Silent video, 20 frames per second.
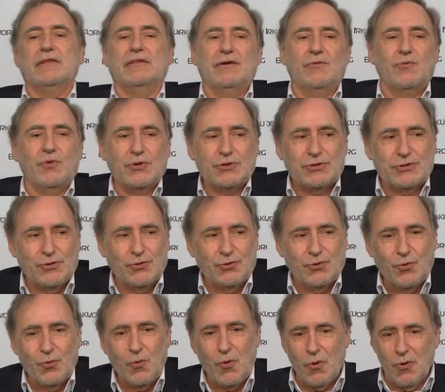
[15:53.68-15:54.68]
They lost
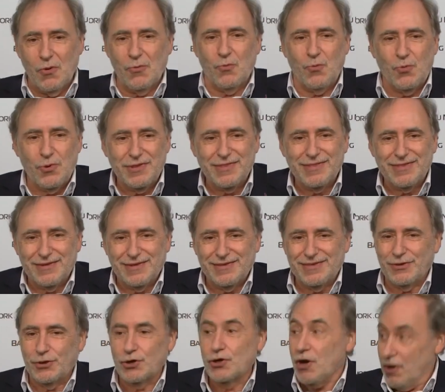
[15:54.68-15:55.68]
the war with
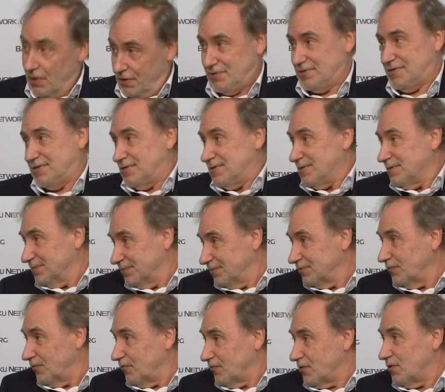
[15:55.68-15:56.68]
the guns,
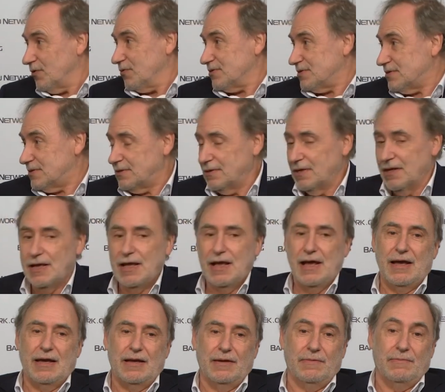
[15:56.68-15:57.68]
of course.
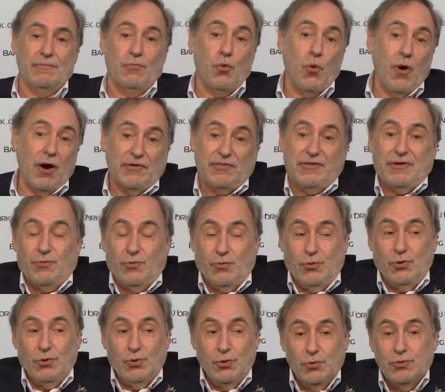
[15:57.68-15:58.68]
Why they
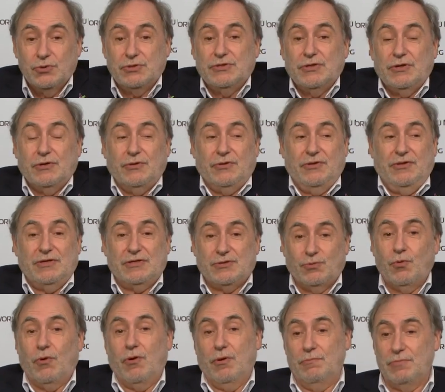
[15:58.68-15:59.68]
lose this
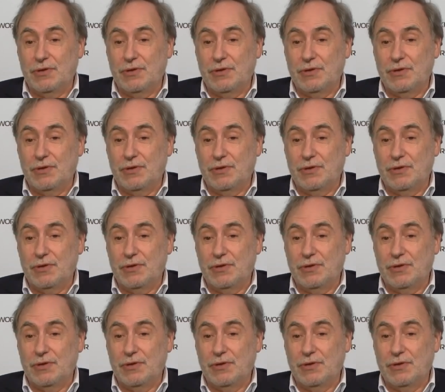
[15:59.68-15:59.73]
war?